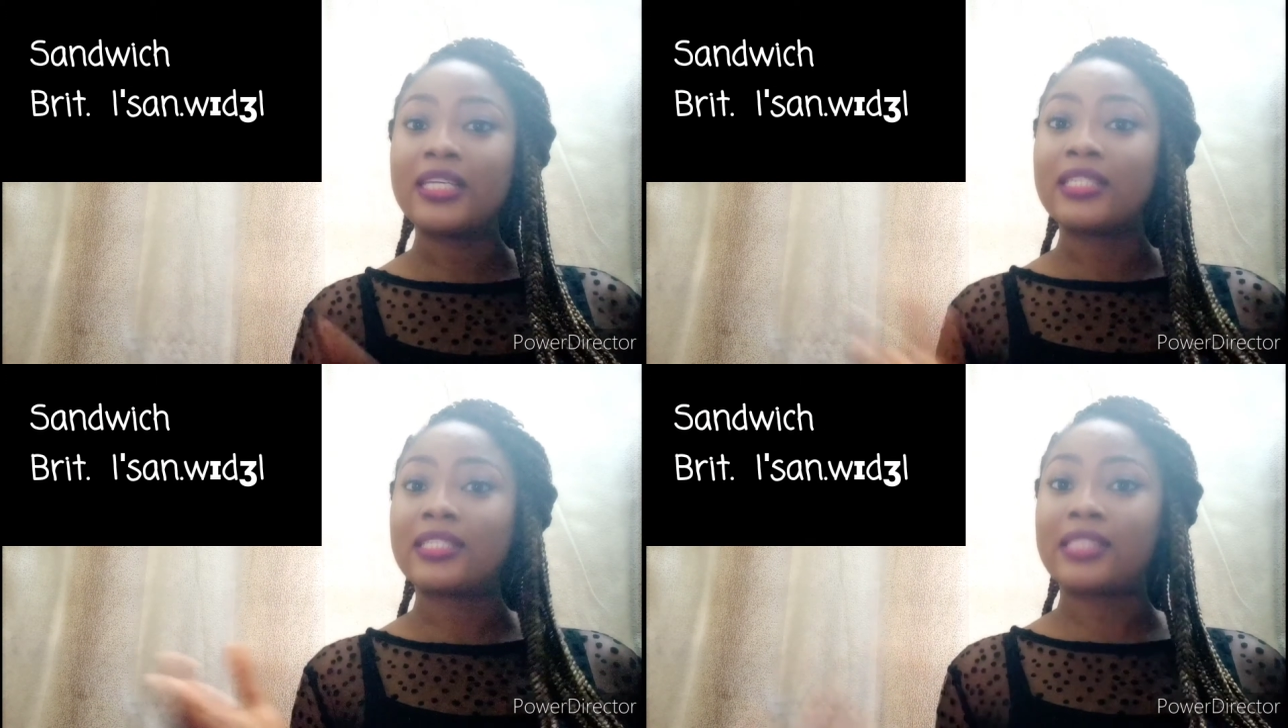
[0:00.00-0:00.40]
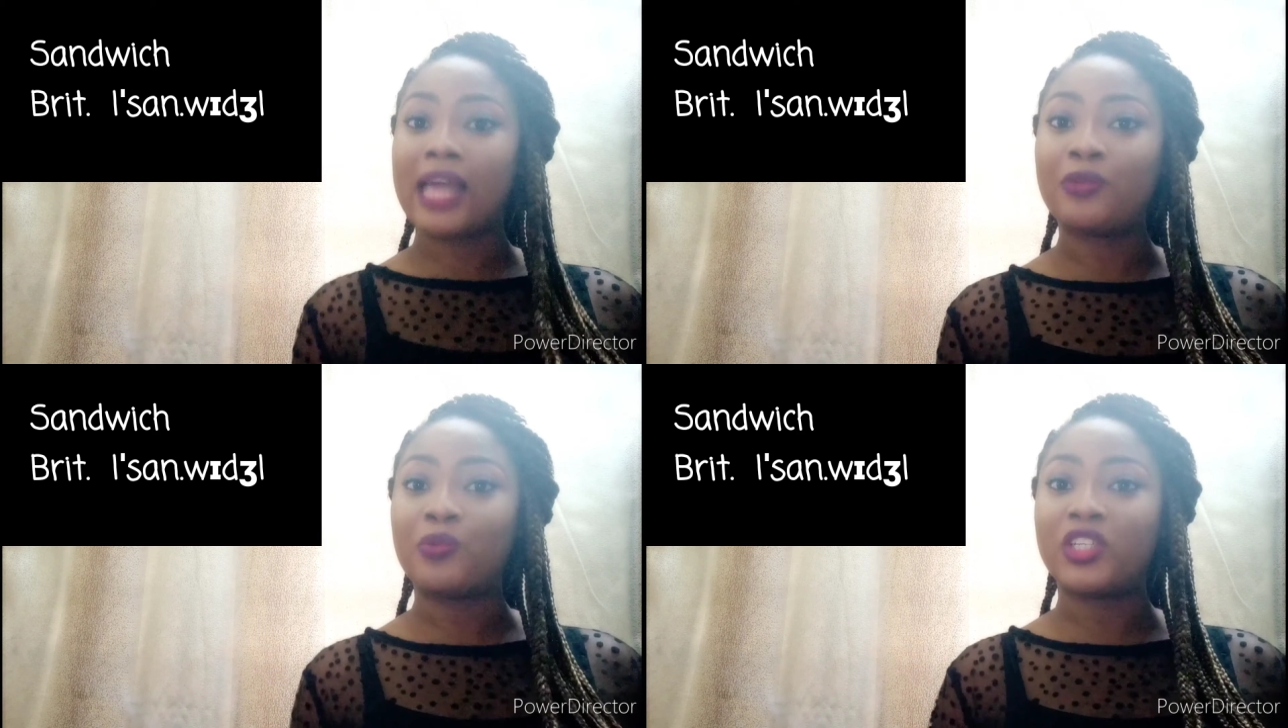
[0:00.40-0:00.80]

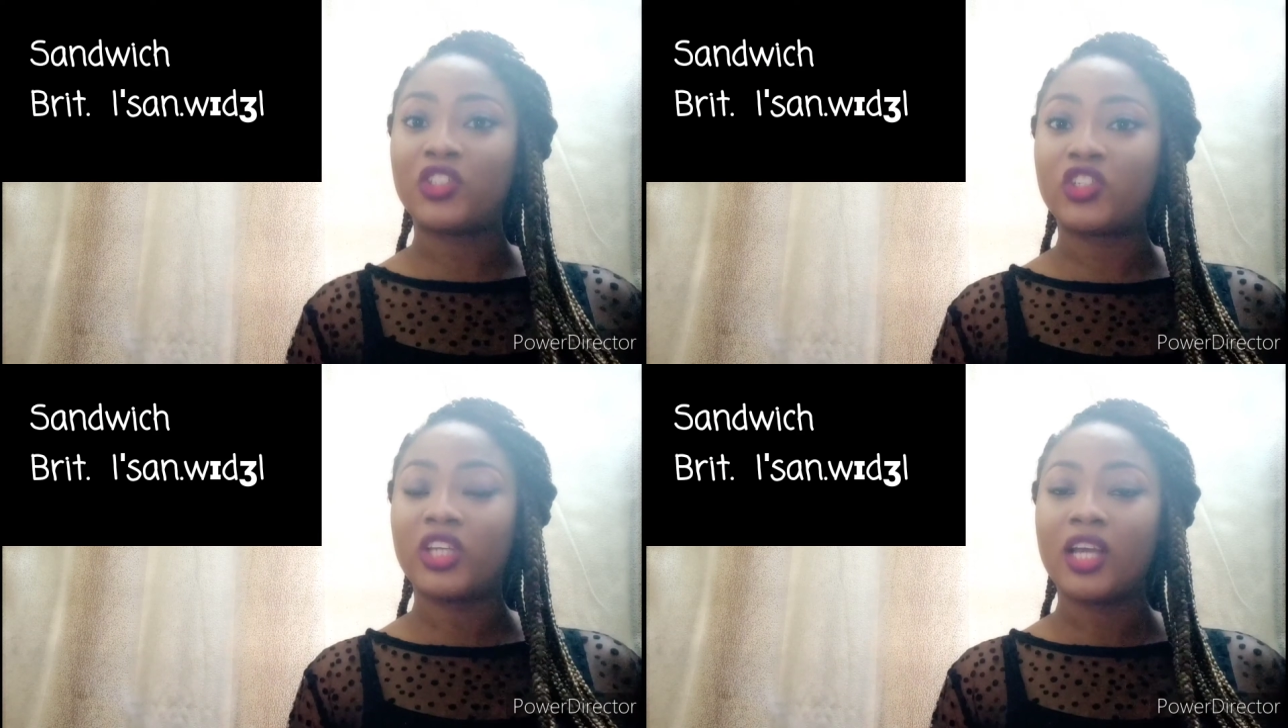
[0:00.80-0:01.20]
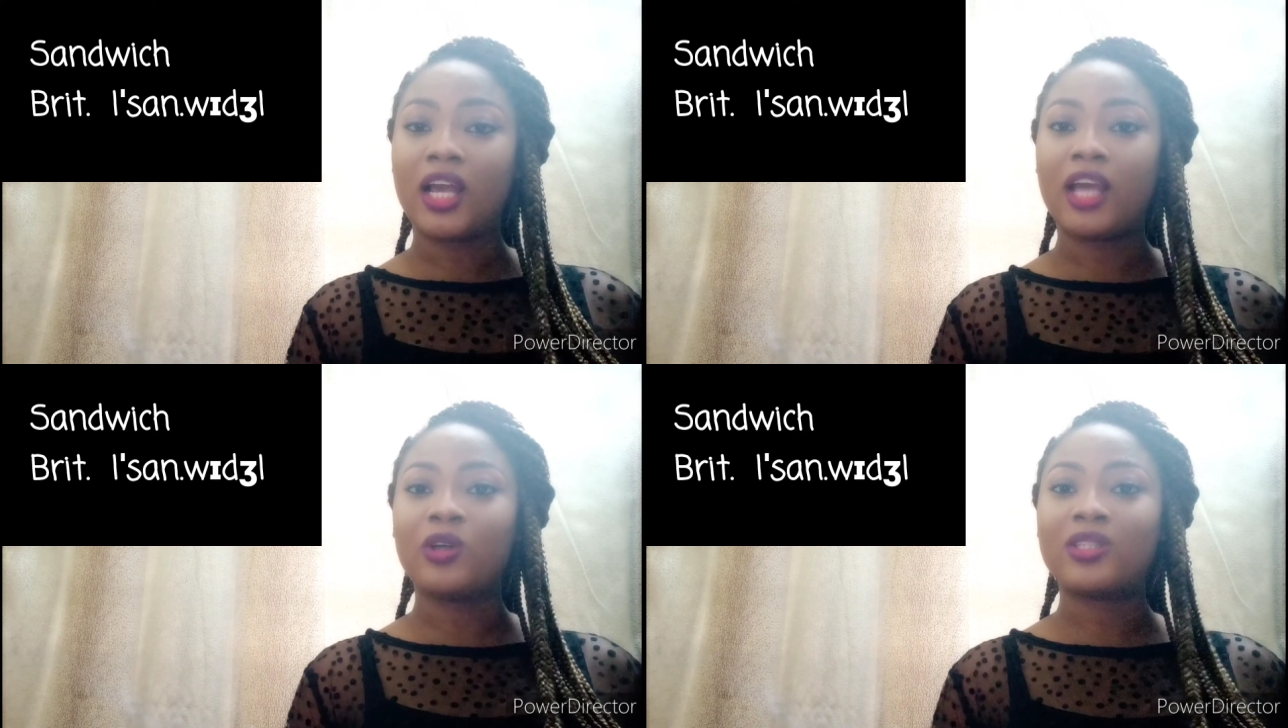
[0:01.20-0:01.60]
Sandwich
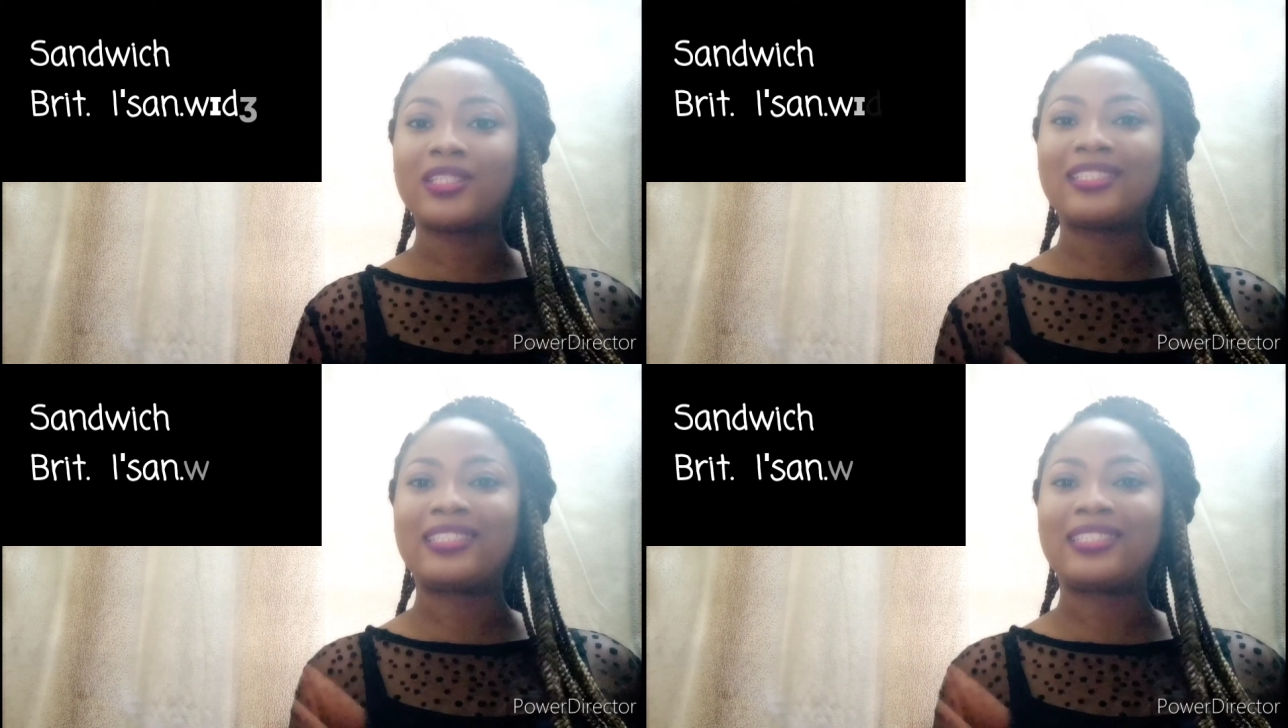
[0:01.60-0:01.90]
and not